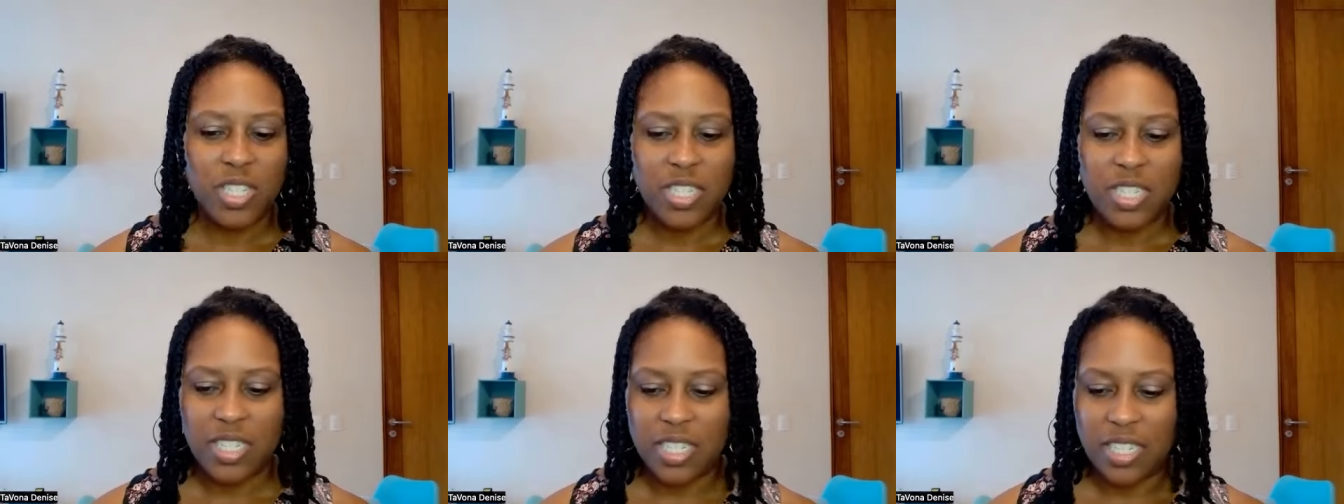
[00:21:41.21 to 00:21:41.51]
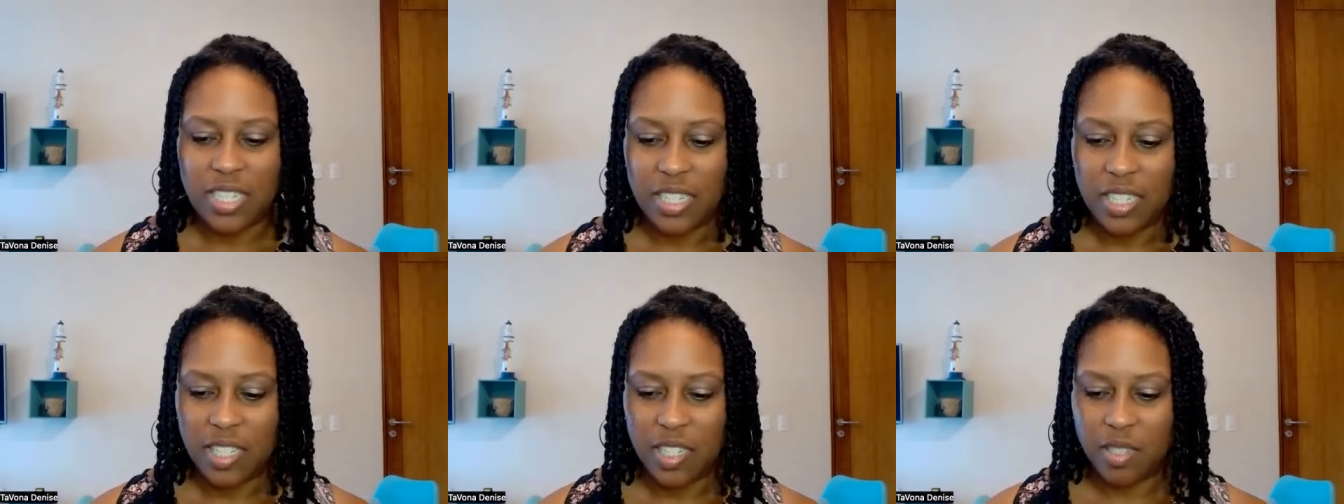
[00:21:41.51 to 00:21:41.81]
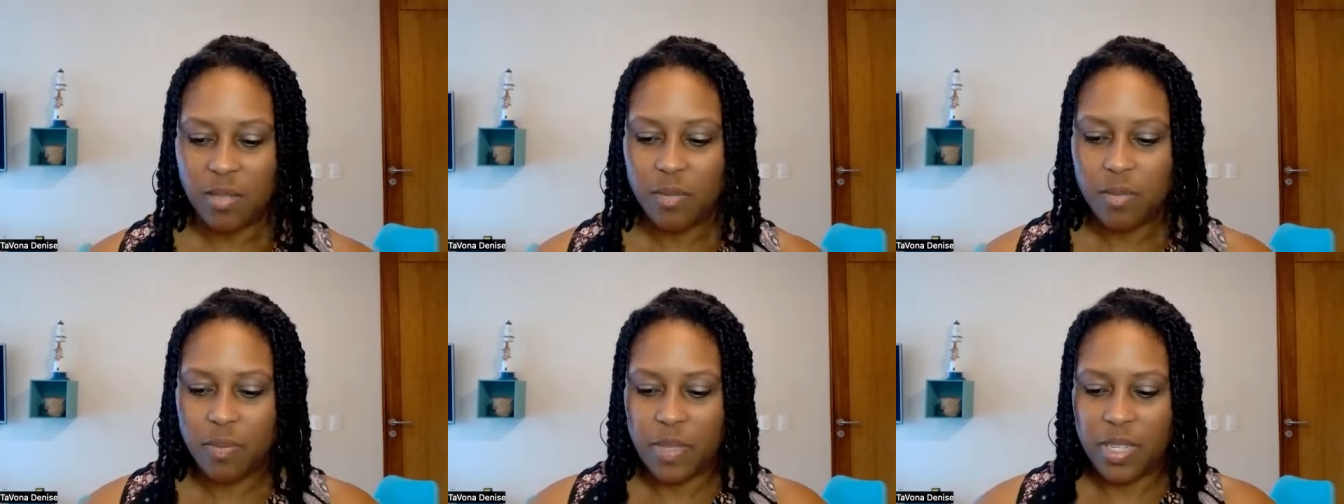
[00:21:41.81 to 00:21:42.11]
it's
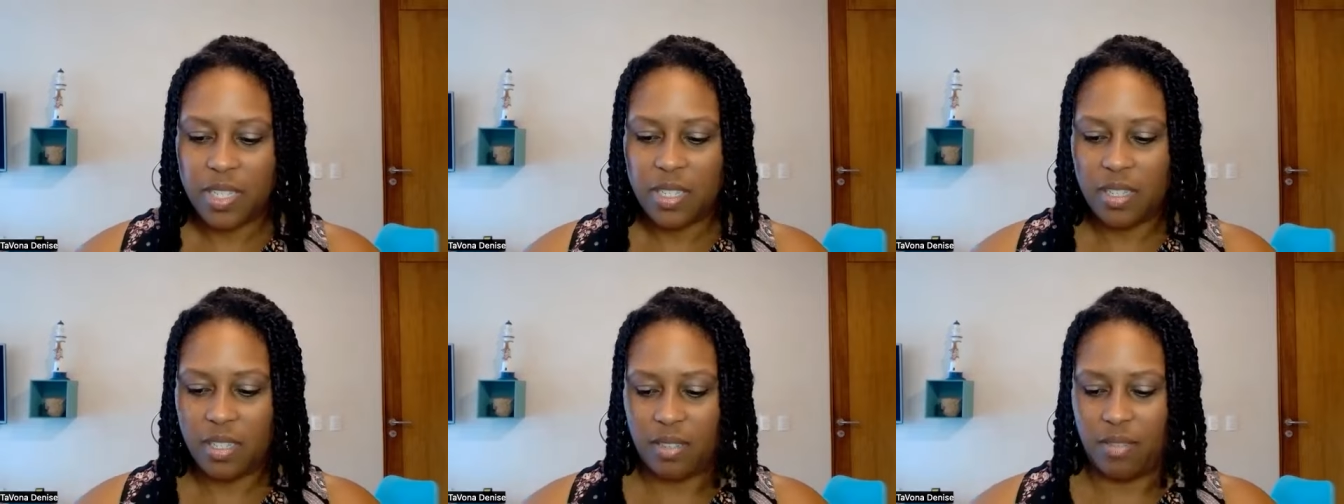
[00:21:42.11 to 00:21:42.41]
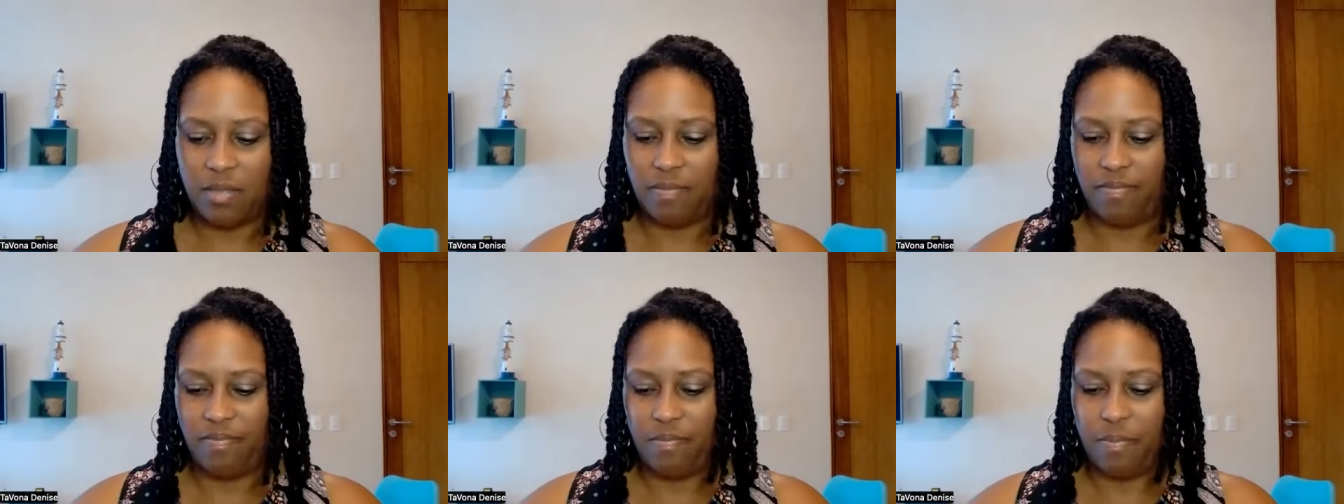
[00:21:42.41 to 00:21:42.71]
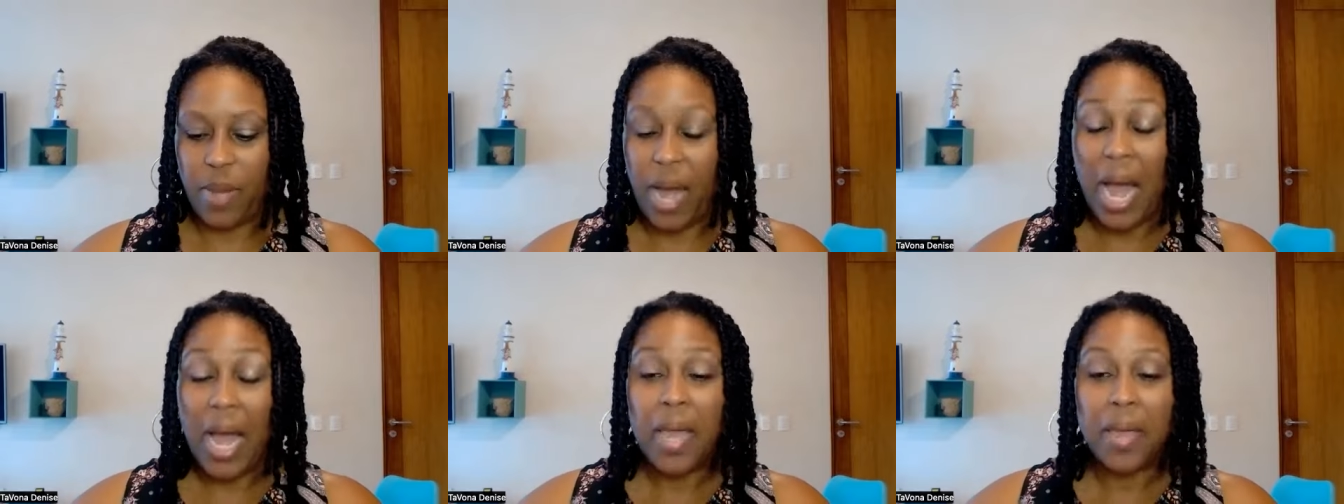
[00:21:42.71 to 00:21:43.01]
this this
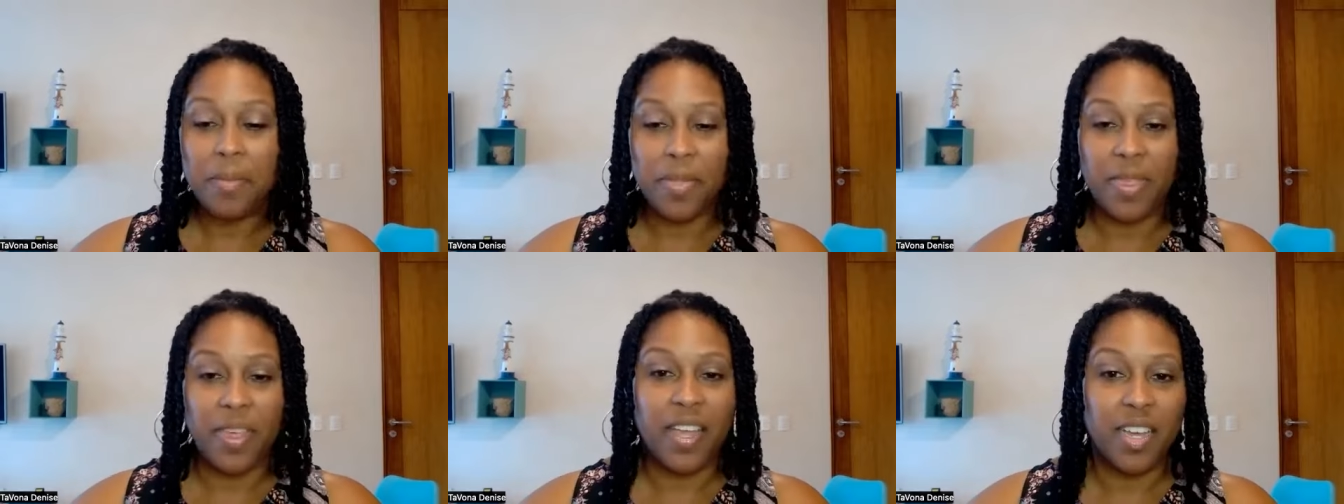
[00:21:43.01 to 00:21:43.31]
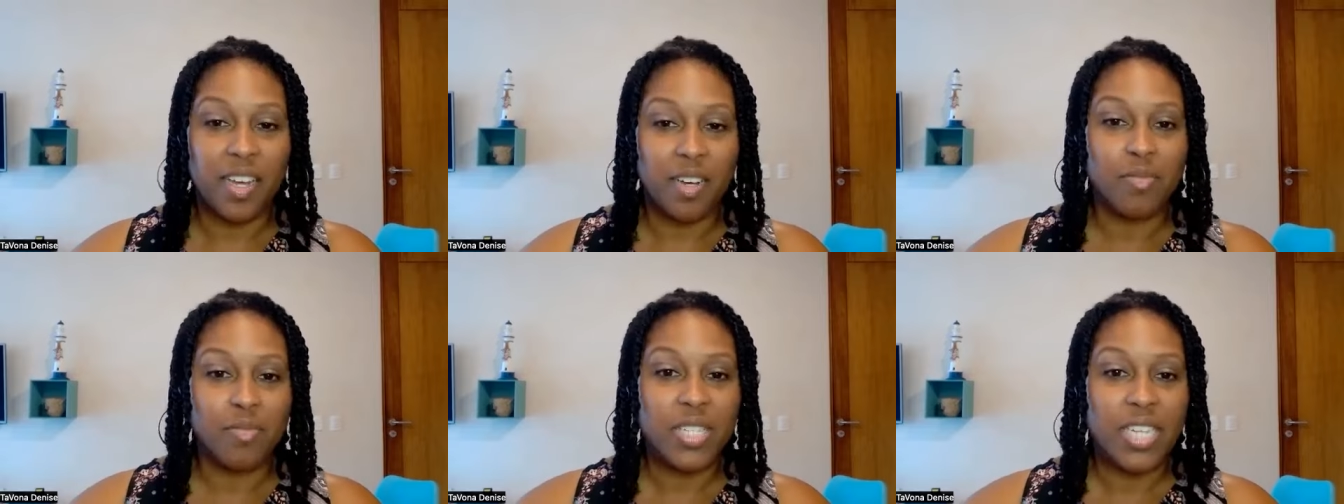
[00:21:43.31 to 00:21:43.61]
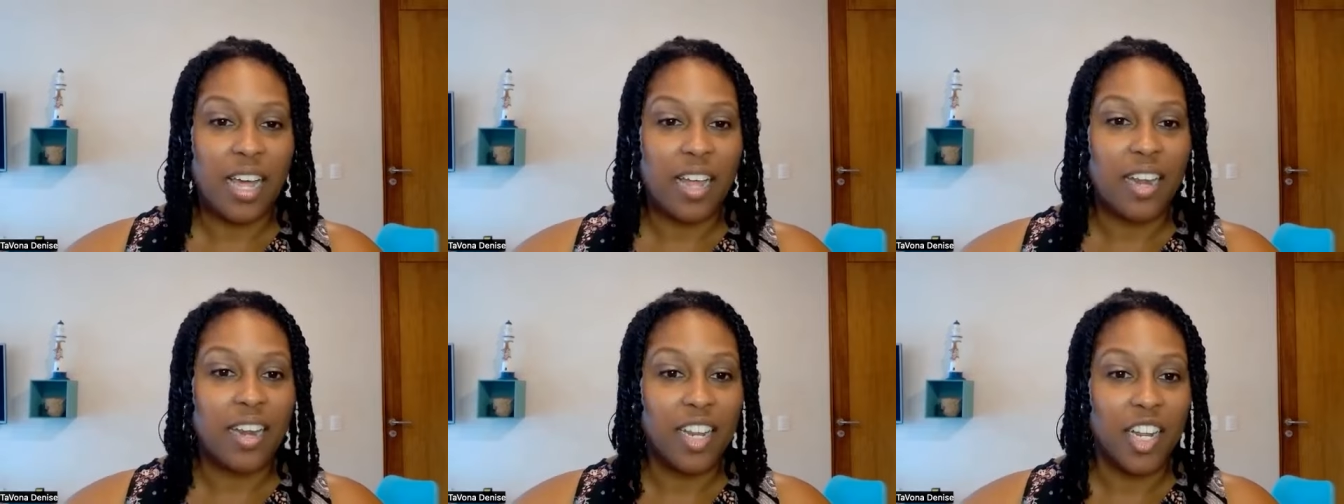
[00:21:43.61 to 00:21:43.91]
pipe that comes
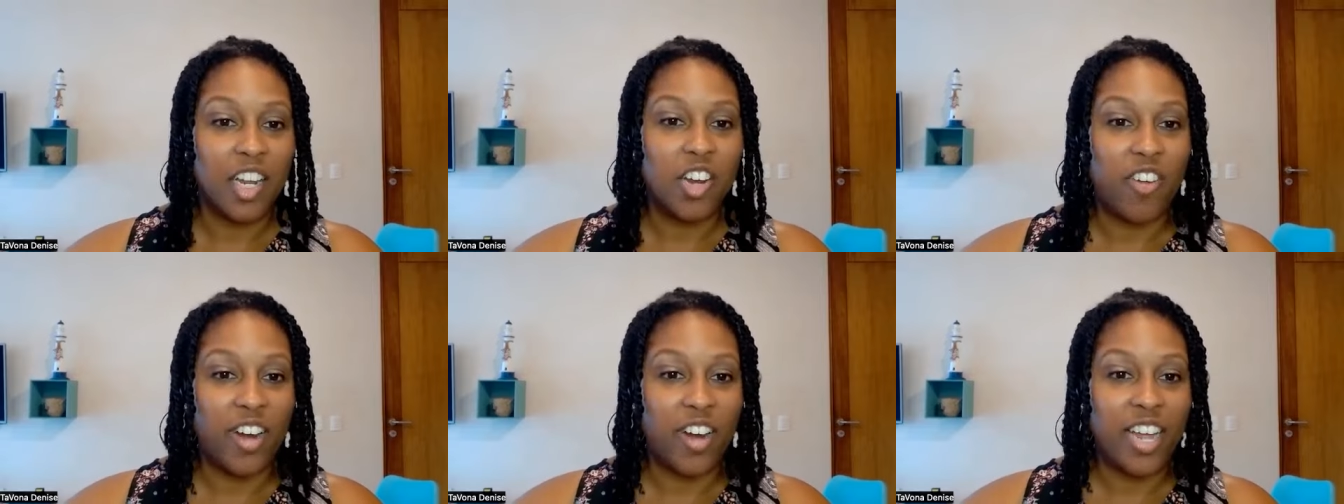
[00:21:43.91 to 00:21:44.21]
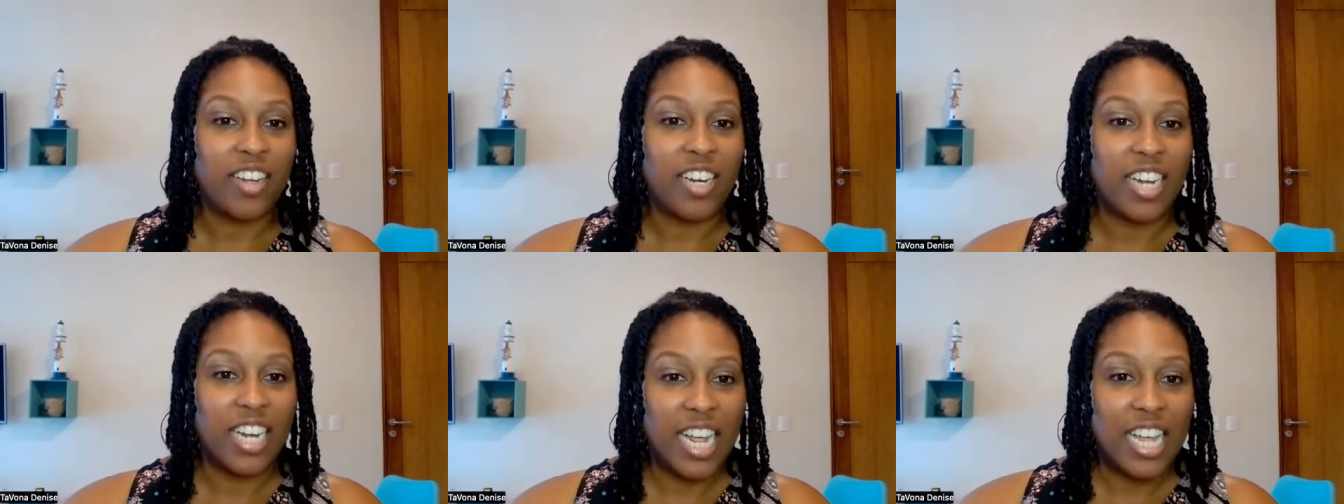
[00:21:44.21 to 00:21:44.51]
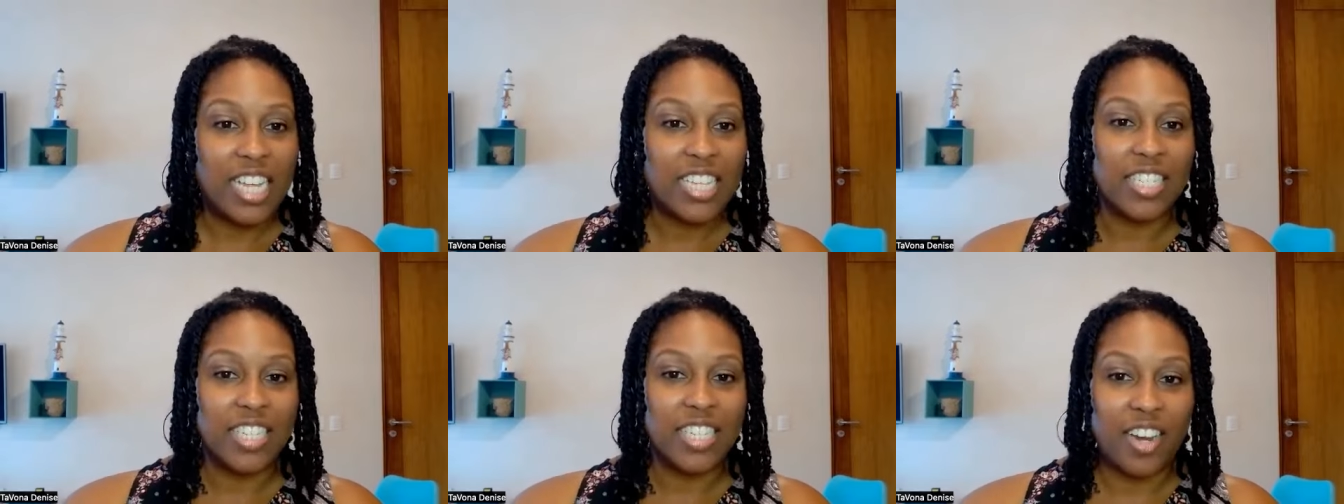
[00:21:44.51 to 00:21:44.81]
out of the ground and
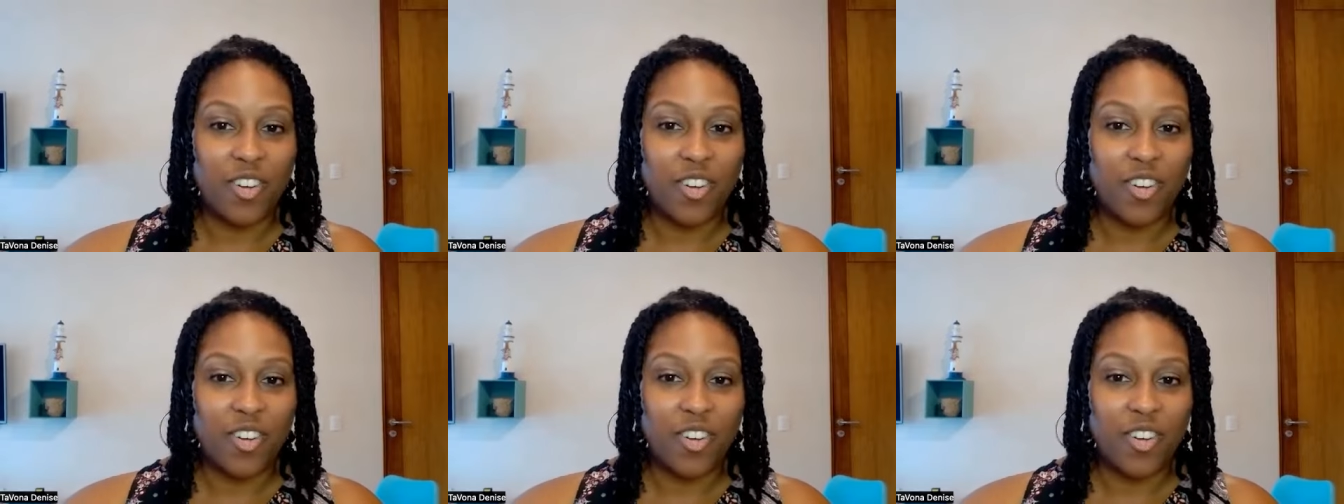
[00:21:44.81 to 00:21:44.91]
it has yeah.